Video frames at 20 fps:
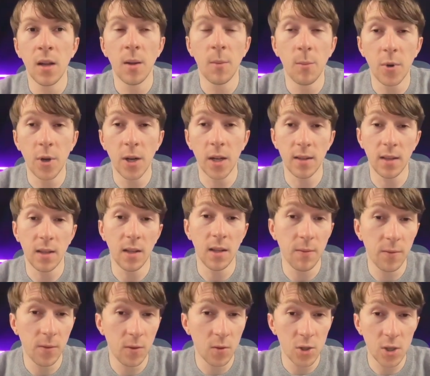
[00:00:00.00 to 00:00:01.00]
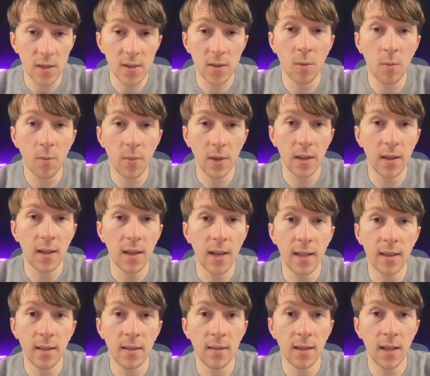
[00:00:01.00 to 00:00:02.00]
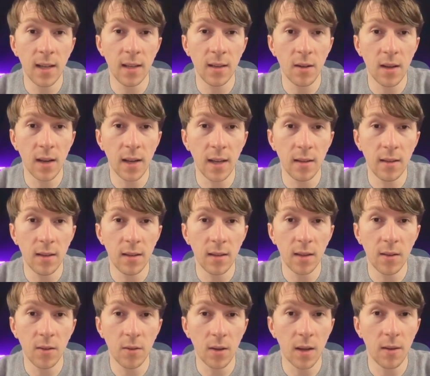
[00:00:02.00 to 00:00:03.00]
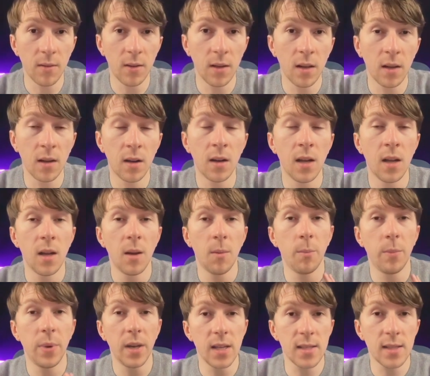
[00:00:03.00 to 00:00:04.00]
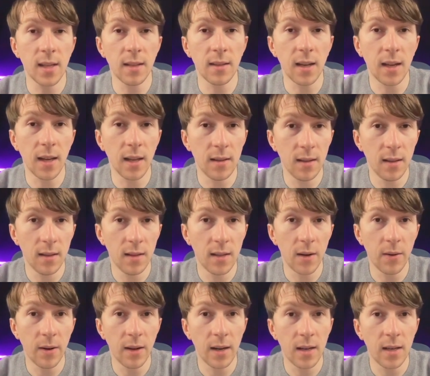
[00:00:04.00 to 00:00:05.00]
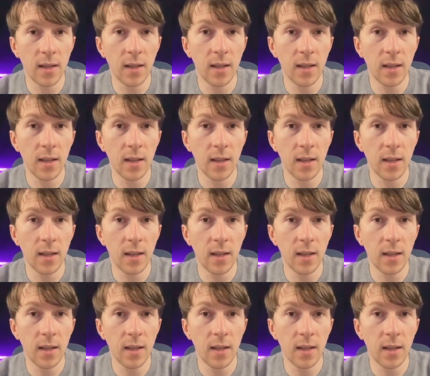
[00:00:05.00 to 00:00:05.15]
But if you just complete that, take the ID that you have here, paste that ID directly